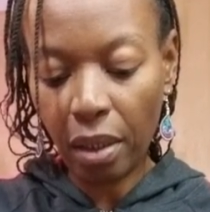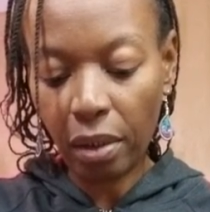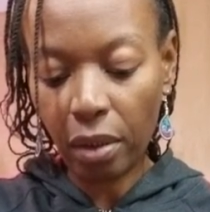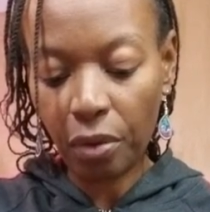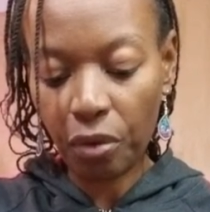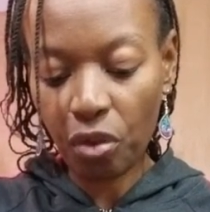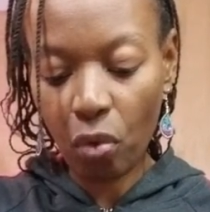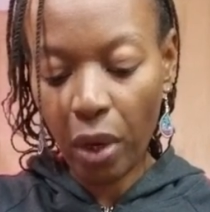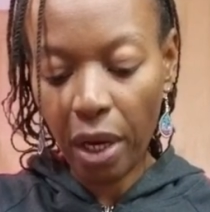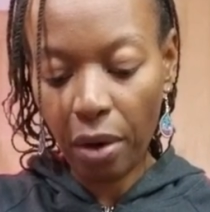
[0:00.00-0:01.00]
little
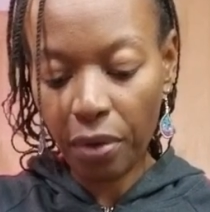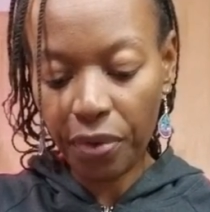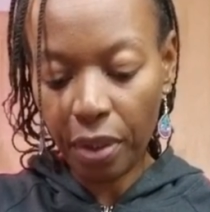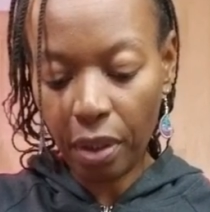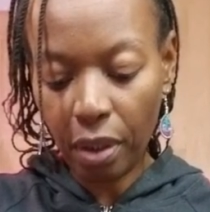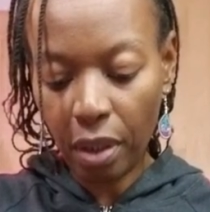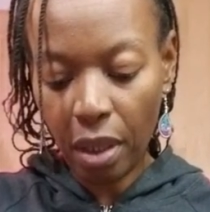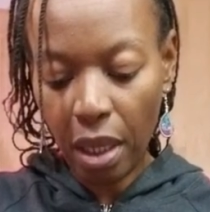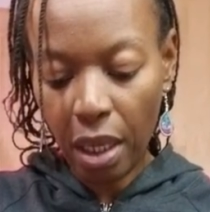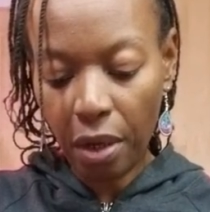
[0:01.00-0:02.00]
squares
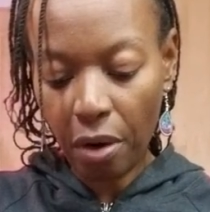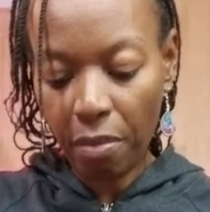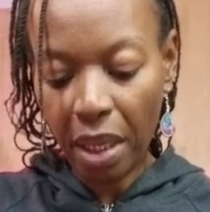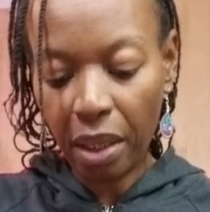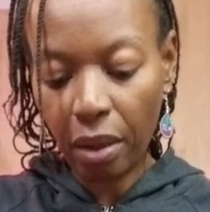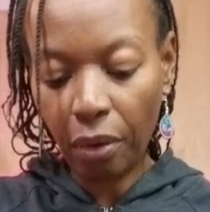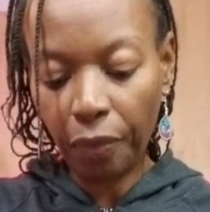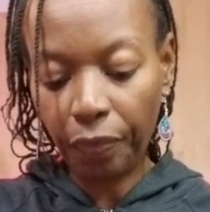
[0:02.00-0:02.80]
in our mango.